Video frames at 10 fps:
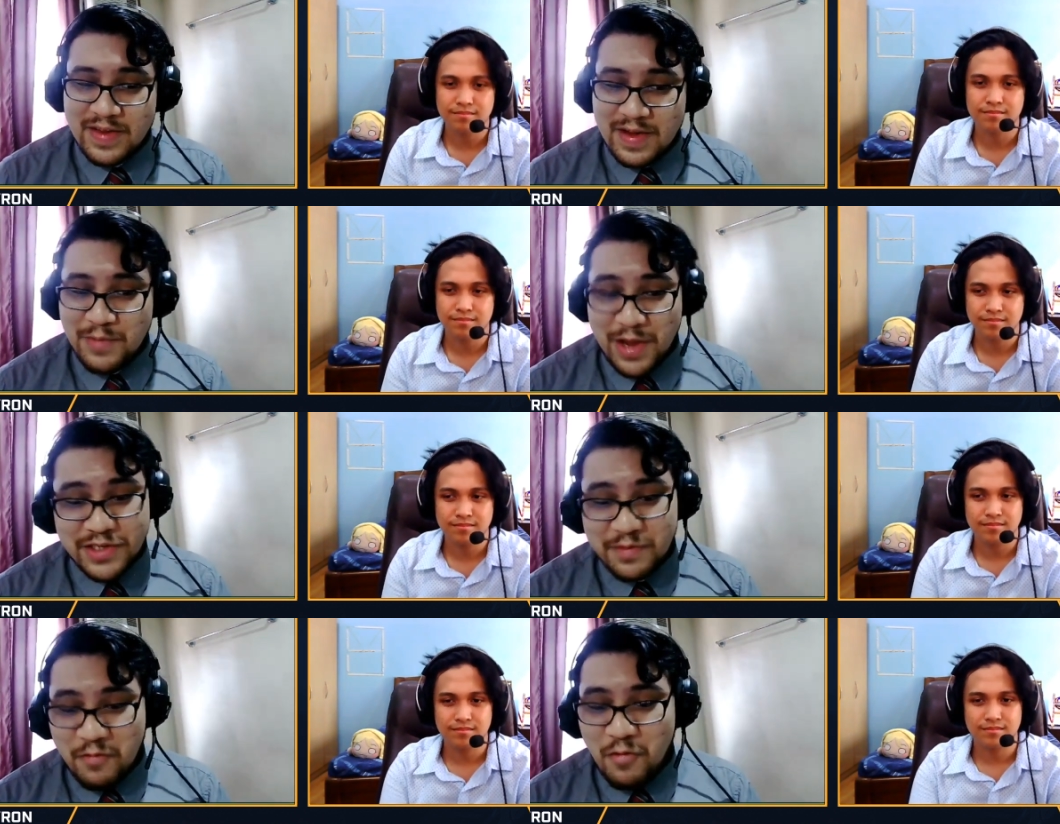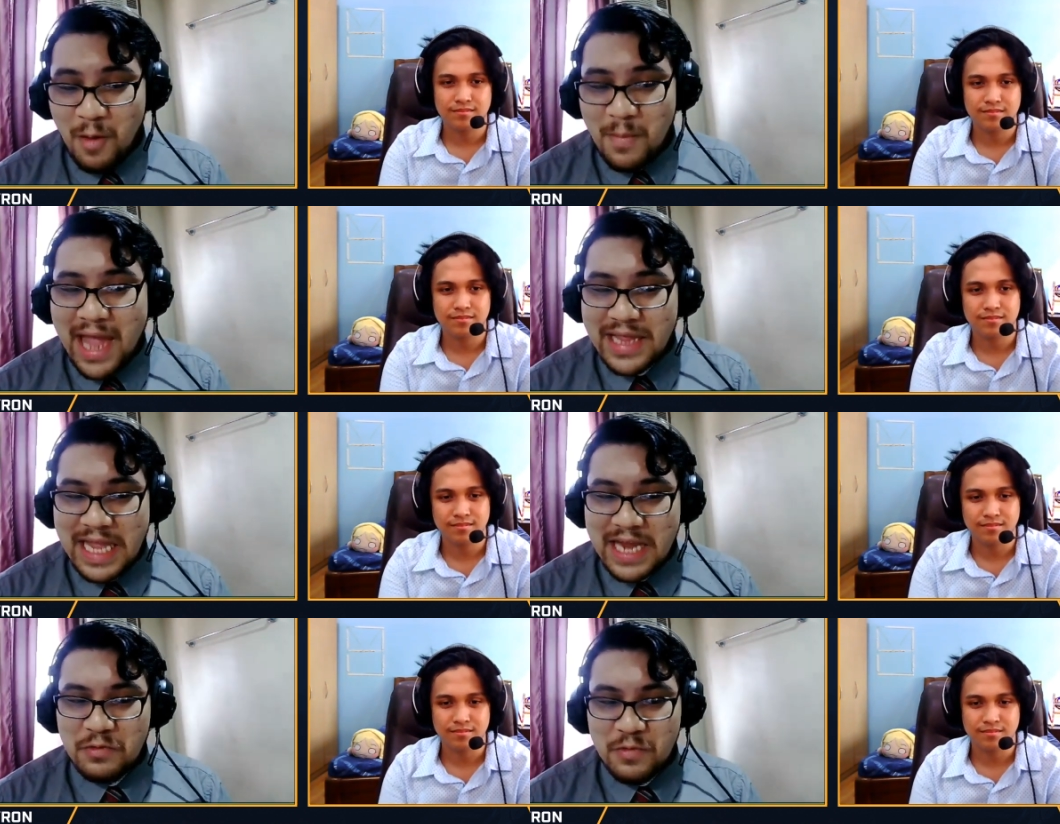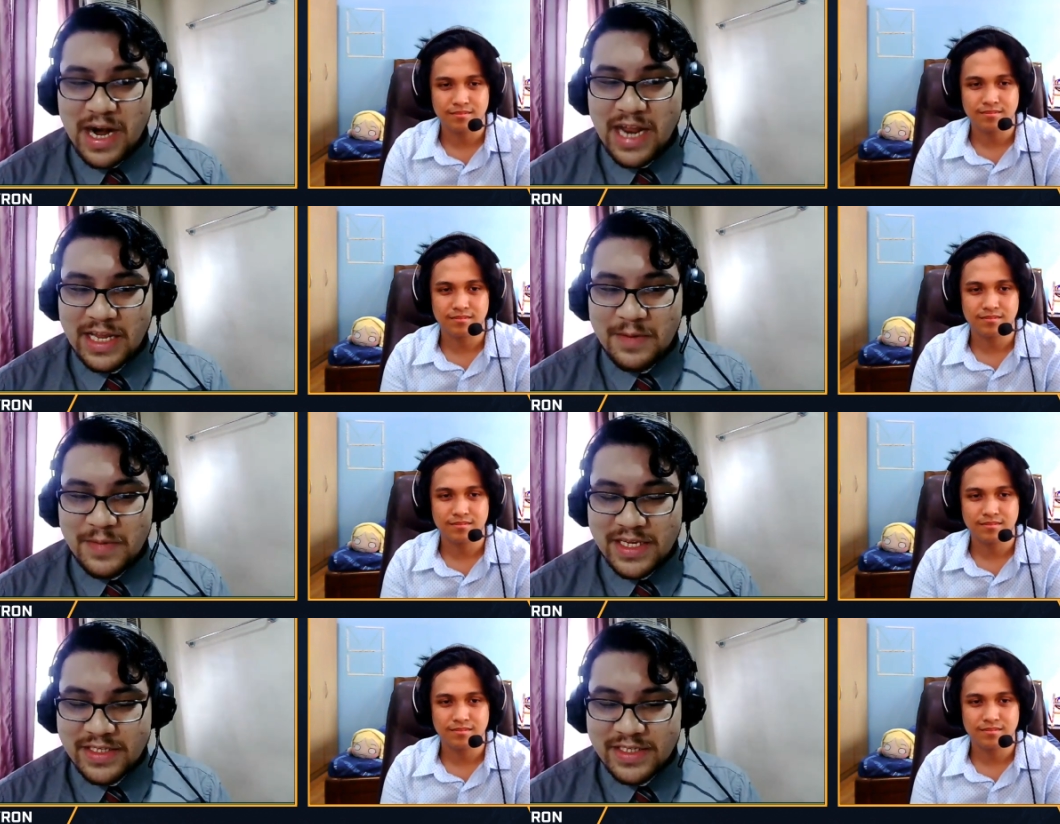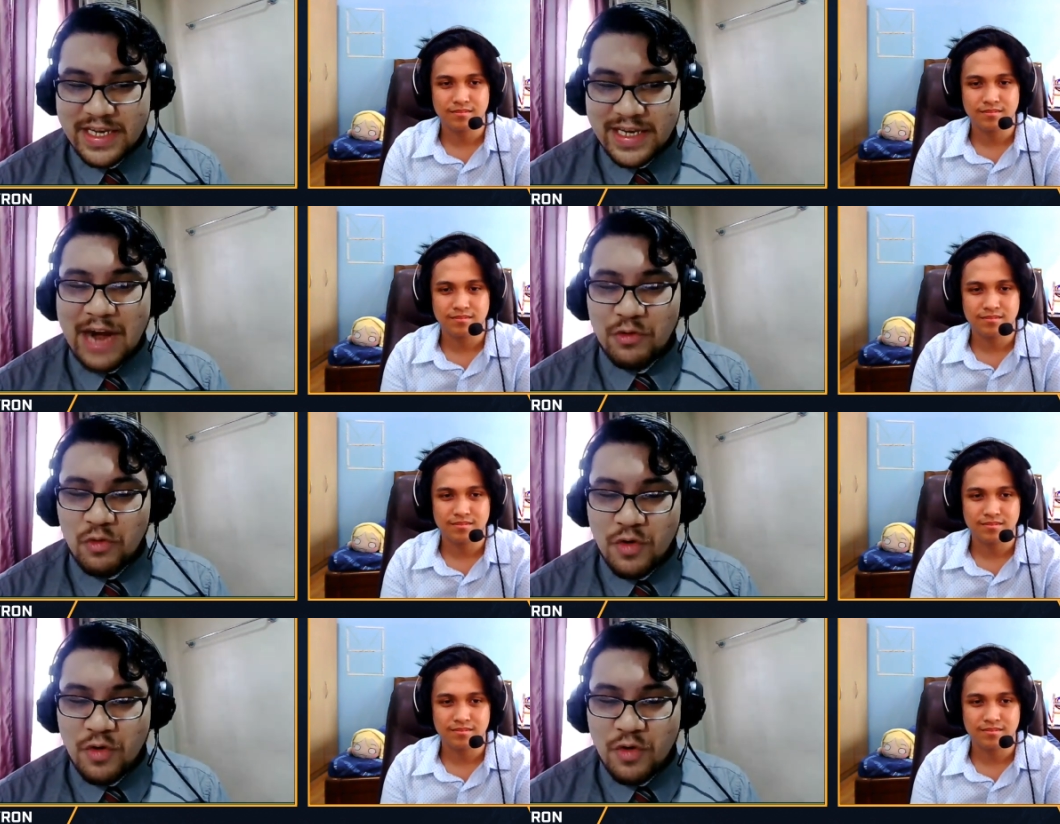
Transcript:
Speaker 1: the because of the format, that we're not going to be seeing that